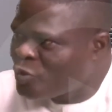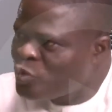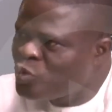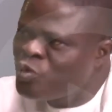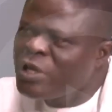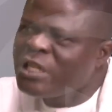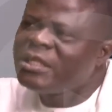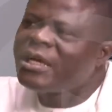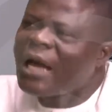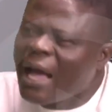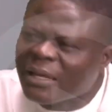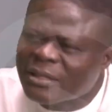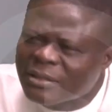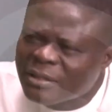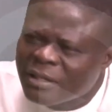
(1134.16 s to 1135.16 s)
doing
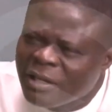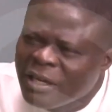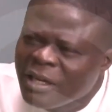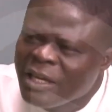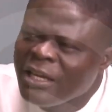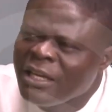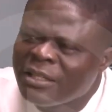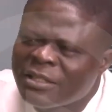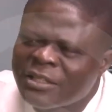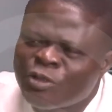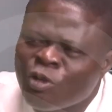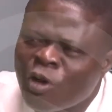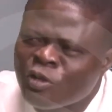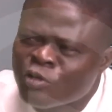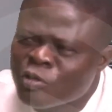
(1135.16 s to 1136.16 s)
that, it
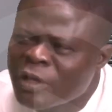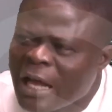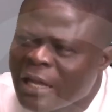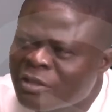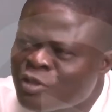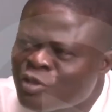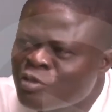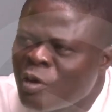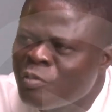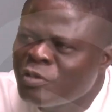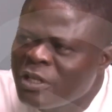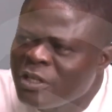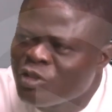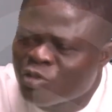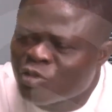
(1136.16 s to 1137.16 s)
shows you that
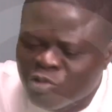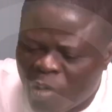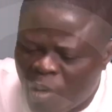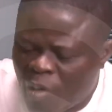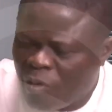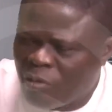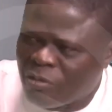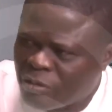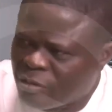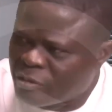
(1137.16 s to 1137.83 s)
something is wrong.